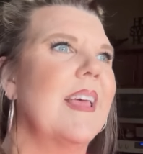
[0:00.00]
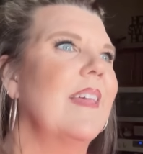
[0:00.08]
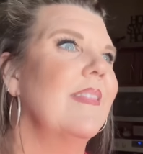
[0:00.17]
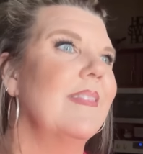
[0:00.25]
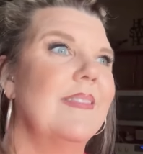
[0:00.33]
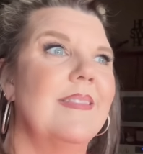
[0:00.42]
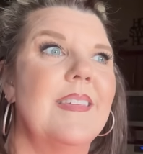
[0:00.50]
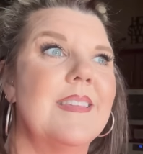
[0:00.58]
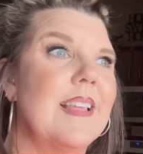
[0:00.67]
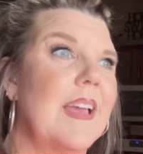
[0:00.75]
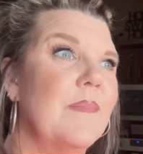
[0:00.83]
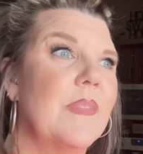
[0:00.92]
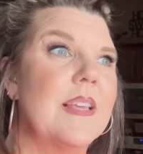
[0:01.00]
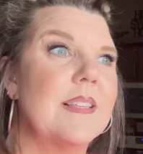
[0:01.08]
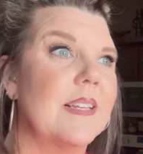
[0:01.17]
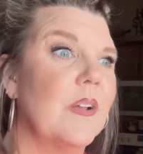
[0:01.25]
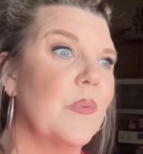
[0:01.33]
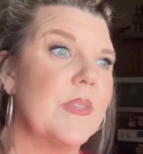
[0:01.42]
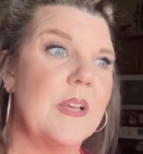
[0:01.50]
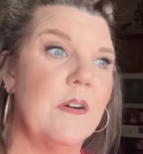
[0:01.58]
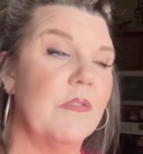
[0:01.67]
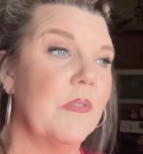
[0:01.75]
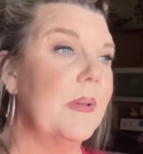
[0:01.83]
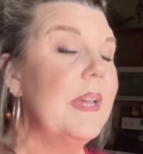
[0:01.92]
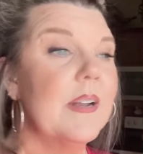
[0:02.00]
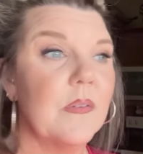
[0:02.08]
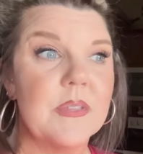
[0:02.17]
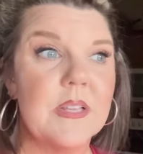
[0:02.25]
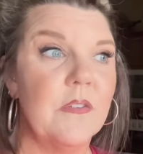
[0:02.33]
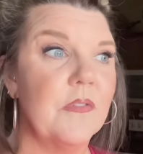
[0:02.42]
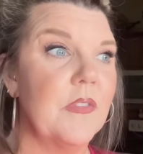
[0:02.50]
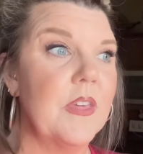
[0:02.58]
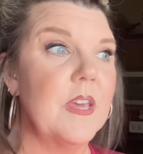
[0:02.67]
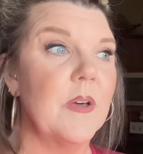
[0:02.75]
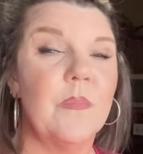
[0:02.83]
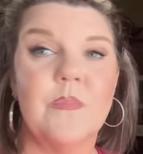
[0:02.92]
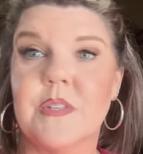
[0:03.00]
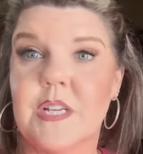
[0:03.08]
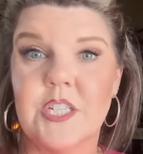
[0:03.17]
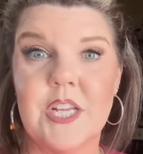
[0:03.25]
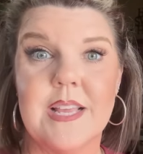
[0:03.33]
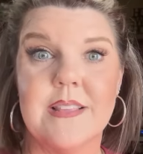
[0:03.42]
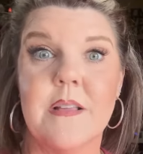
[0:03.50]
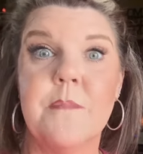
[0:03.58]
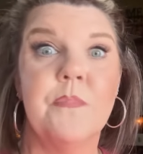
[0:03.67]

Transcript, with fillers: And the same things that don't sell for me don't sell for them, such as